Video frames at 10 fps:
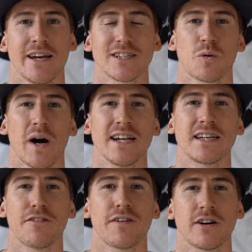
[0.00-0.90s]
is quite a
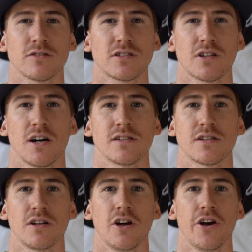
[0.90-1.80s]
difficult stance
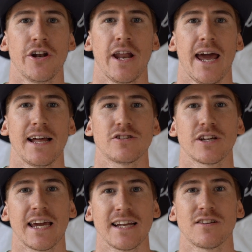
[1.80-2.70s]
to learn and to
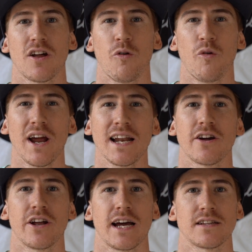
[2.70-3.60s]
get really
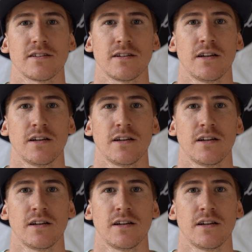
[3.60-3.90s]
good at.